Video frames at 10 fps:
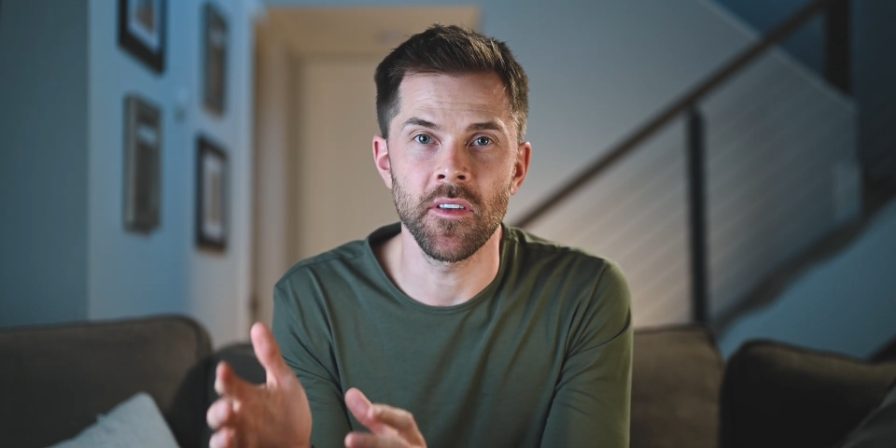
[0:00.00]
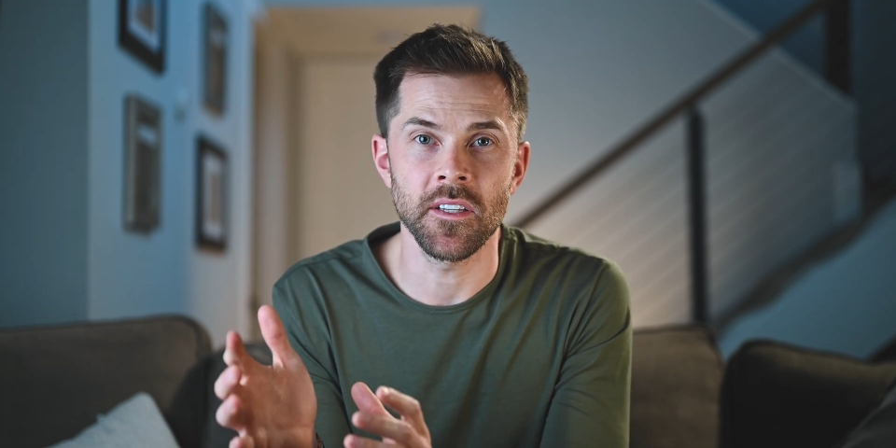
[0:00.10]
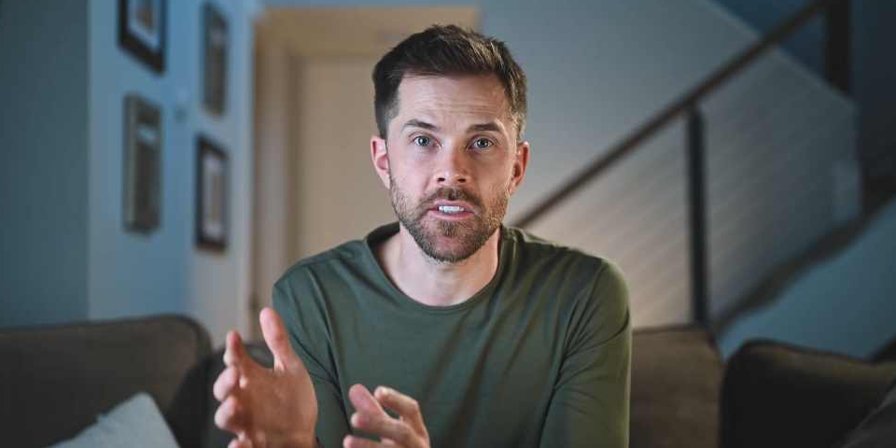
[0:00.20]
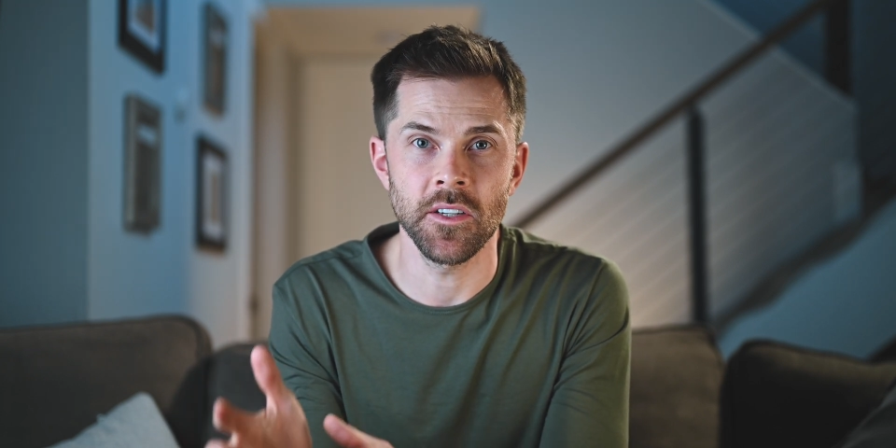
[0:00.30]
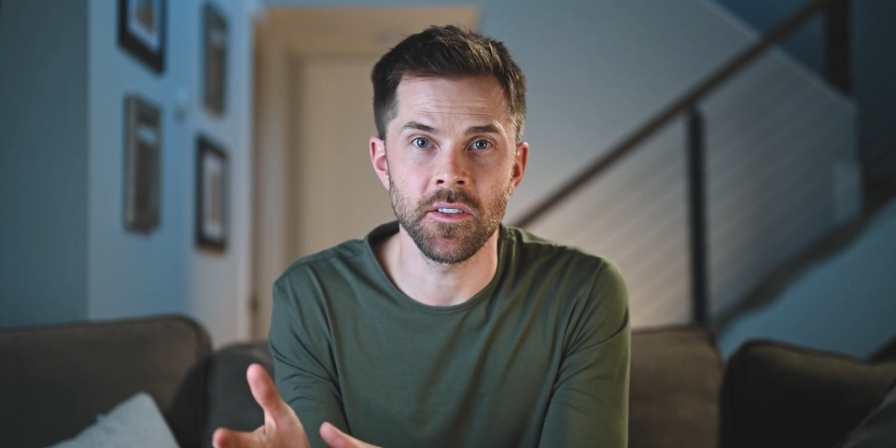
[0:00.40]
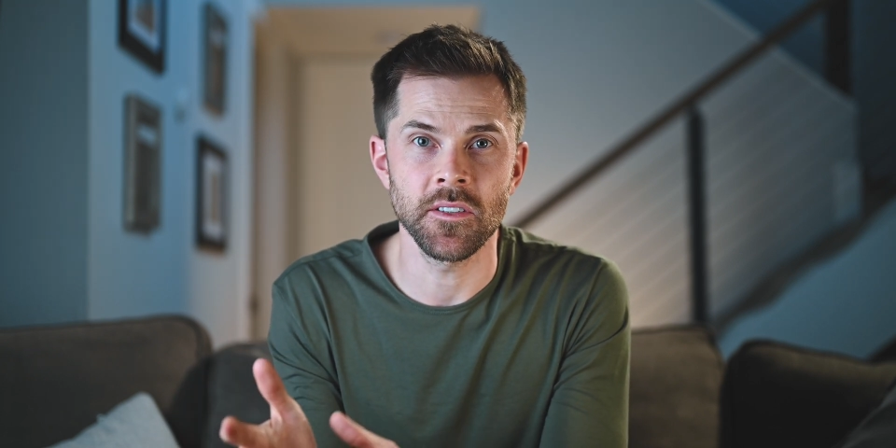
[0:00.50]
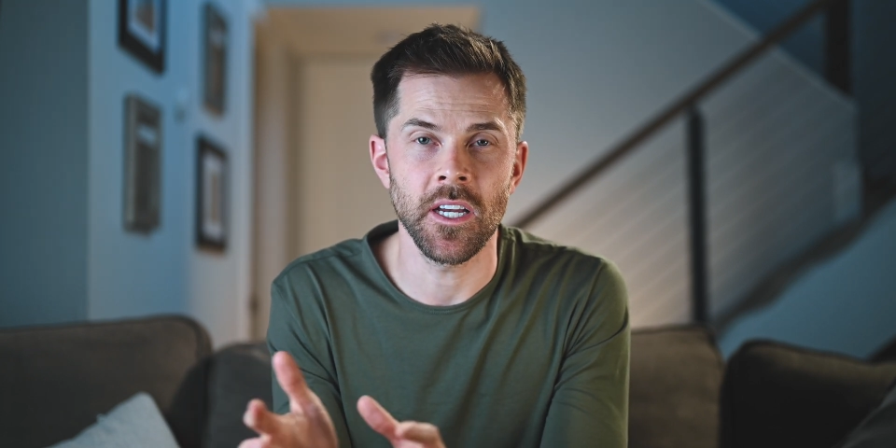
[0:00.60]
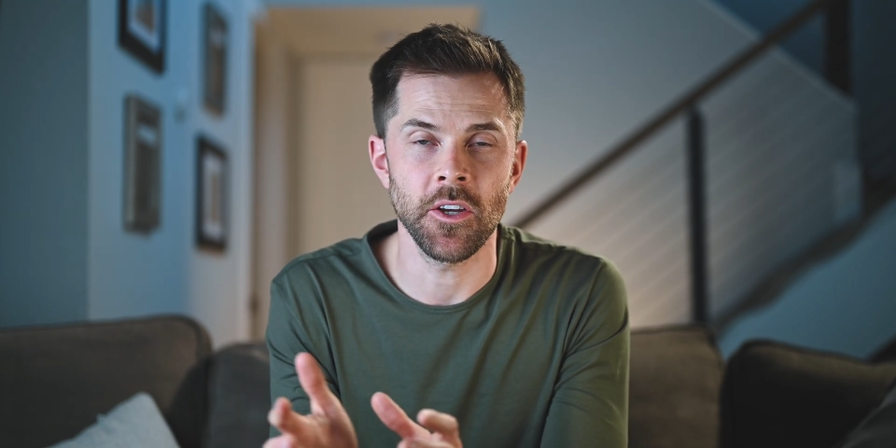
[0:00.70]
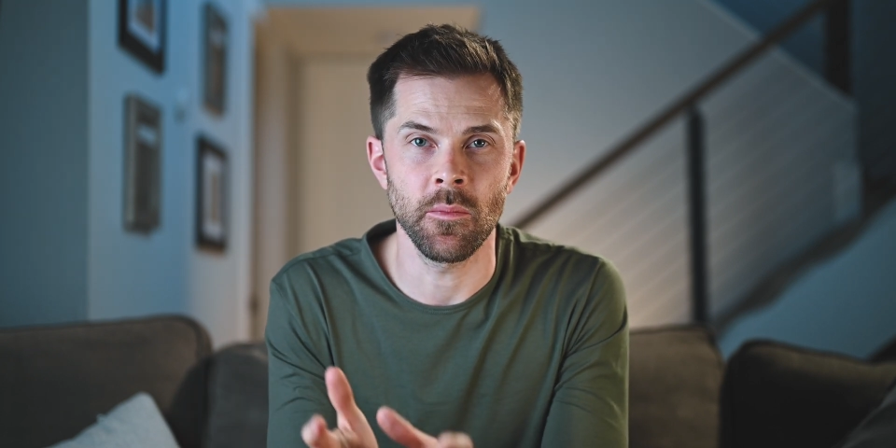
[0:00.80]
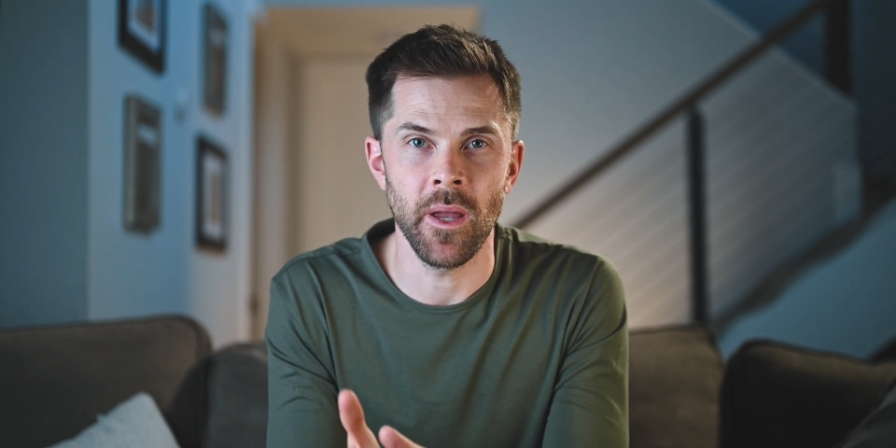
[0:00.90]
decisions
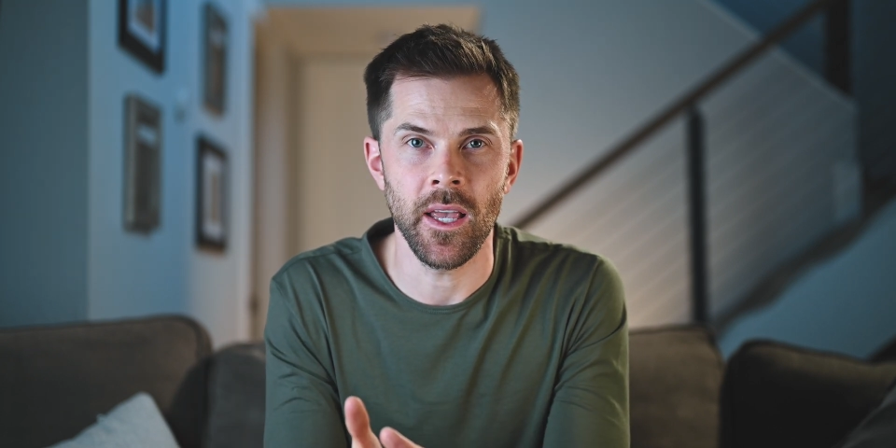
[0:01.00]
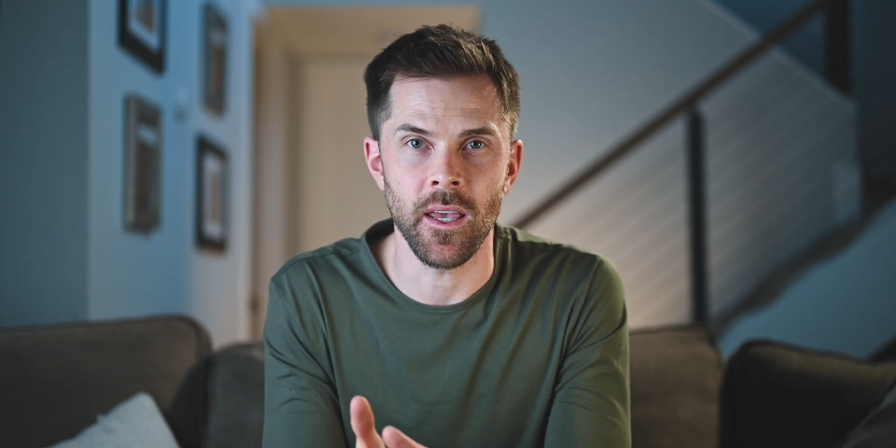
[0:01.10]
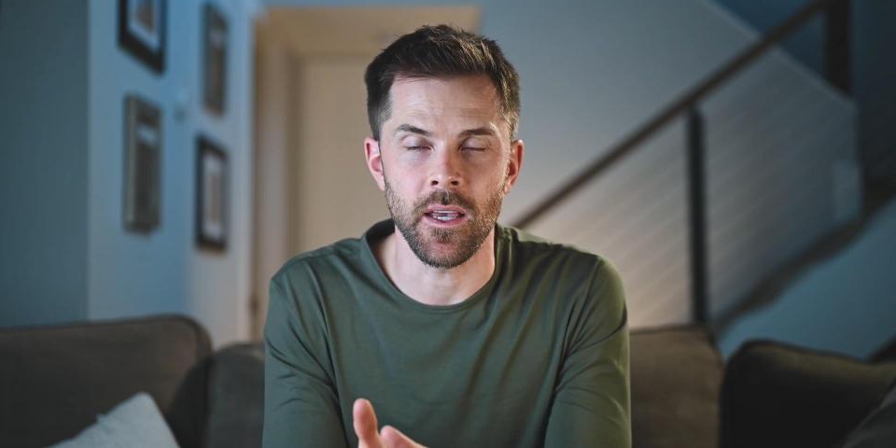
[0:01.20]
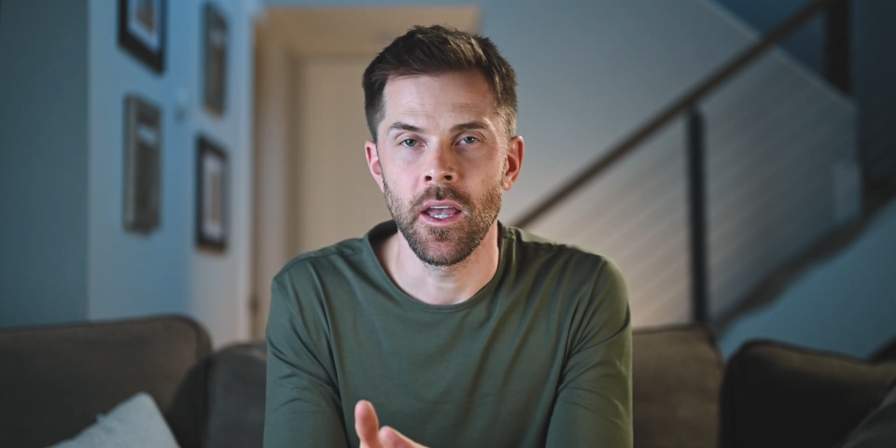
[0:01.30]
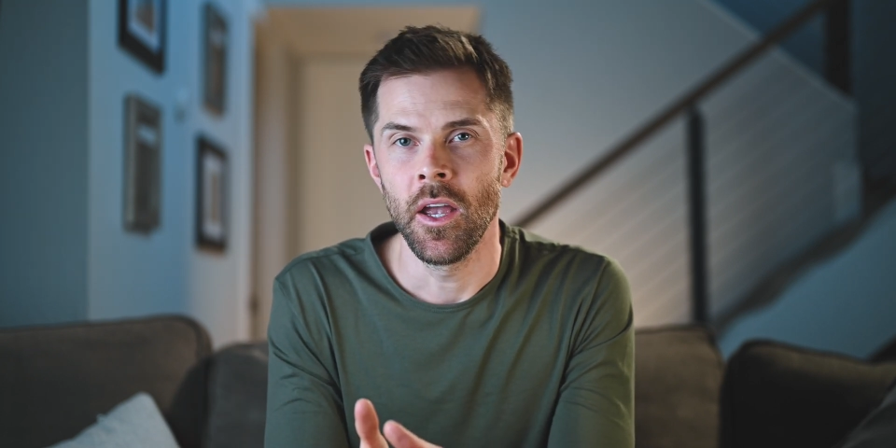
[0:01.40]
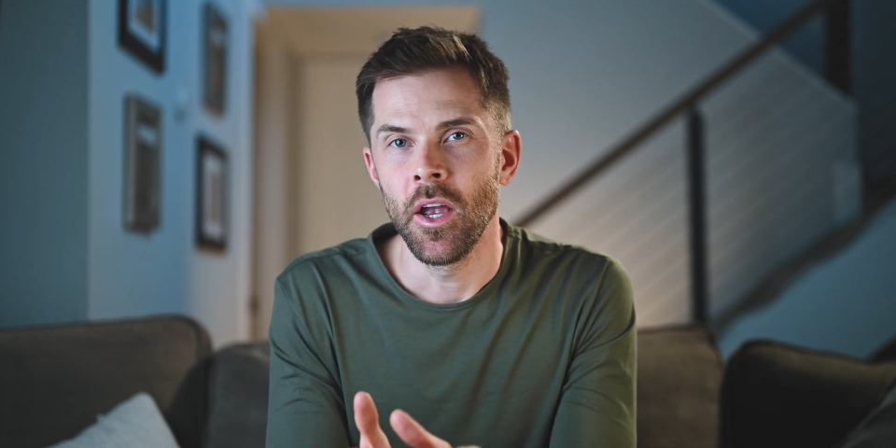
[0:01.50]
that you're making,